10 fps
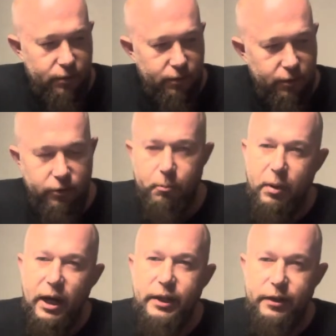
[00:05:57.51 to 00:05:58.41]
It's a
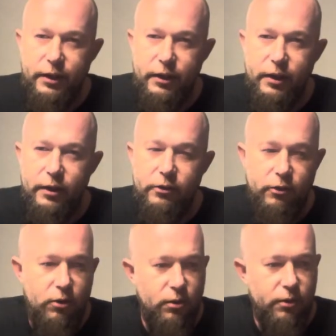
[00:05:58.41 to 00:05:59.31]
binding, and it's a
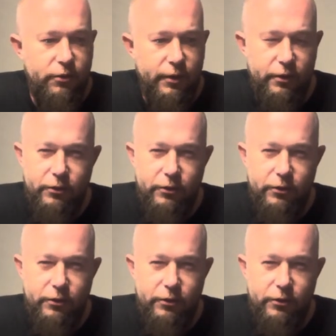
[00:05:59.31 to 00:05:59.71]
curse that is